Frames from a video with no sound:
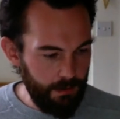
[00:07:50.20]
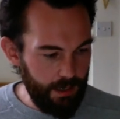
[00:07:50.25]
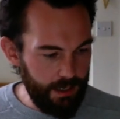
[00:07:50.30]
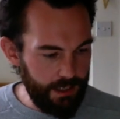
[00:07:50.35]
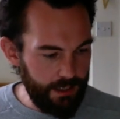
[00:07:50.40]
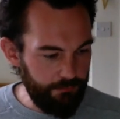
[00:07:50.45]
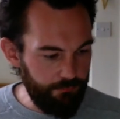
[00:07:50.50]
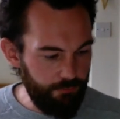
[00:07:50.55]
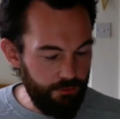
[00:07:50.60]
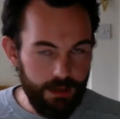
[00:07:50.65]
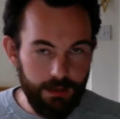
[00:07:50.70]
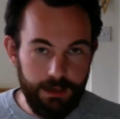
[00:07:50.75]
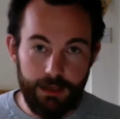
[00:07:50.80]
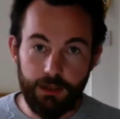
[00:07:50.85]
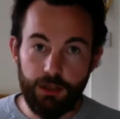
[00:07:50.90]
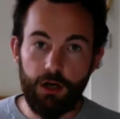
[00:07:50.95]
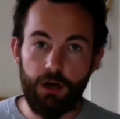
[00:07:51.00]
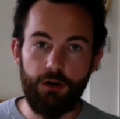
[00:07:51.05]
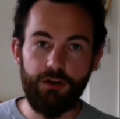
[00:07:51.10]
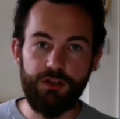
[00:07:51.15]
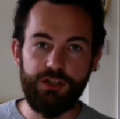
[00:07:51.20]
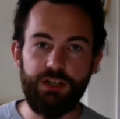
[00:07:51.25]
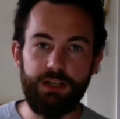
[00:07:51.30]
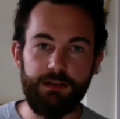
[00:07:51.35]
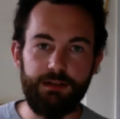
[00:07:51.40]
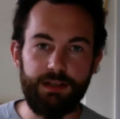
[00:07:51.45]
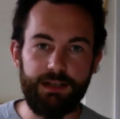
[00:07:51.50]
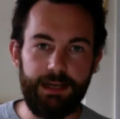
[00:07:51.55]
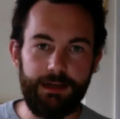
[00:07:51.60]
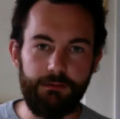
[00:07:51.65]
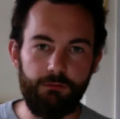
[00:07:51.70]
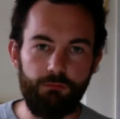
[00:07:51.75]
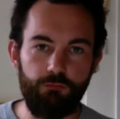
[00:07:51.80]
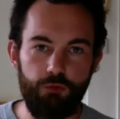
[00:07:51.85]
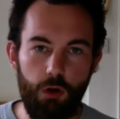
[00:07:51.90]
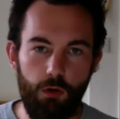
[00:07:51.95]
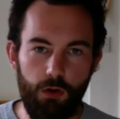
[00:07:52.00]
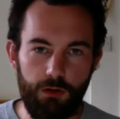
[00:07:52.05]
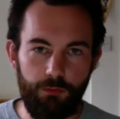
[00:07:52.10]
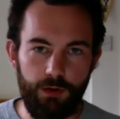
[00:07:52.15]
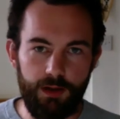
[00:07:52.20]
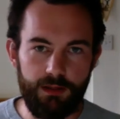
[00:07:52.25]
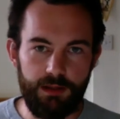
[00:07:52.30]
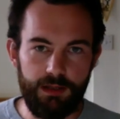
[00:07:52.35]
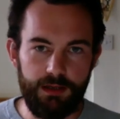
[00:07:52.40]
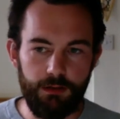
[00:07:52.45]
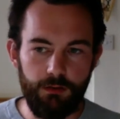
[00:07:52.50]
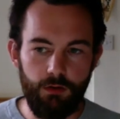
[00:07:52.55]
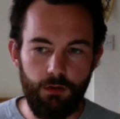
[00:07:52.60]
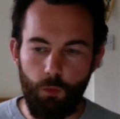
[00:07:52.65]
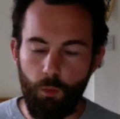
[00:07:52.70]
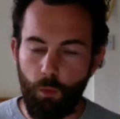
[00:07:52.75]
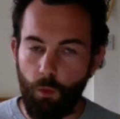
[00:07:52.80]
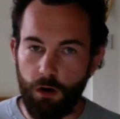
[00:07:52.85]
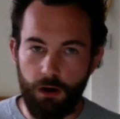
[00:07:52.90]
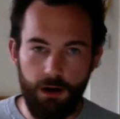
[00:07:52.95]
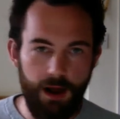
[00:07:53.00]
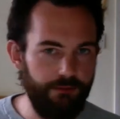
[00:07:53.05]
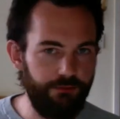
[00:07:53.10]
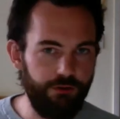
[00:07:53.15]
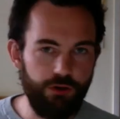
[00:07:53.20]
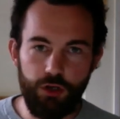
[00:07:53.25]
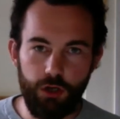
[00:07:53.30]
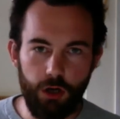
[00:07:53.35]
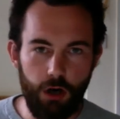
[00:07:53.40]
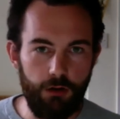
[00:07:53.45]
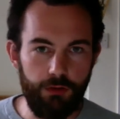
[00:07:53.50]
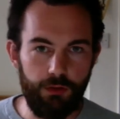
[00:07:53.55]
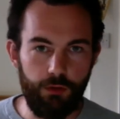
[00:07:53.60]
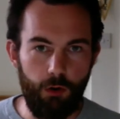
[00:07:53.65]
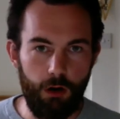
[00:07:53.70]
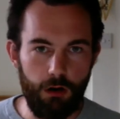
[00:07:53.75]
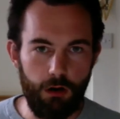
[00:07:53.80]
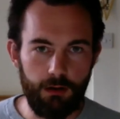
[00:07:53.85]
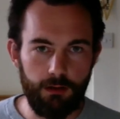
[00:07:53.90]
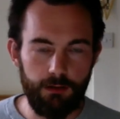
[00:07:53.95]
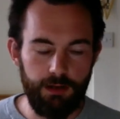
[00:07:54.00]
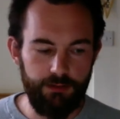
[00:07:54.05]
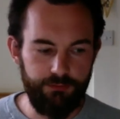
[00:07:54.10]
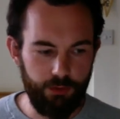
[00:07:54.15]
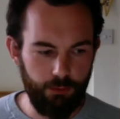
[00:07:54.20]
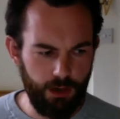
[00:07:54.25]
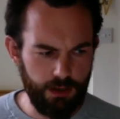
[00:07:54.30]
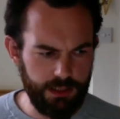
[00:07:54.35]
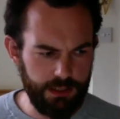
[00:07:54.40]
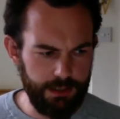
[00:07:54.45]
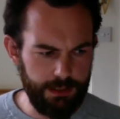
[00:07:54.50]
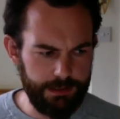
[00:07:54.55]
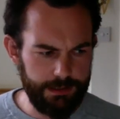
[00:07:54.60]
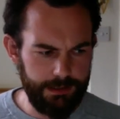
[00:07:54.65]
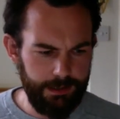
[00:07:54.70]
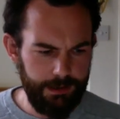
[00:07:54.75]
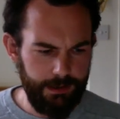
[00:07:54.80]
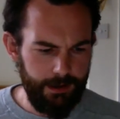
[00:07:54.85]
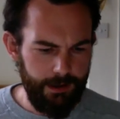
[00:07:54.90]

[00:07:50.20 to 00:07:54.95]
and I'd really encourage you to get rolling with it wherever you are in the world, if you're watching this.